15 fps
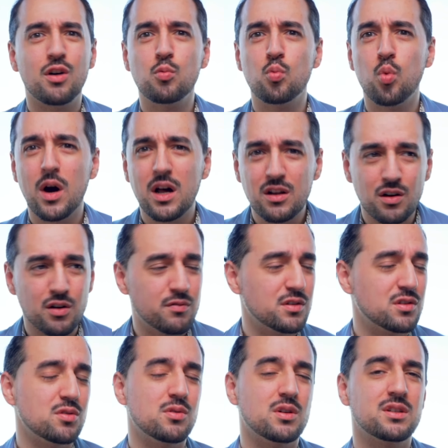well over
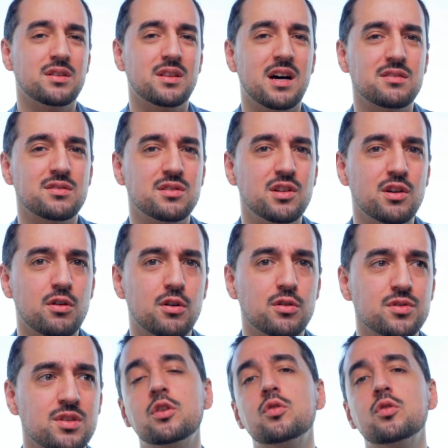200,000 euros,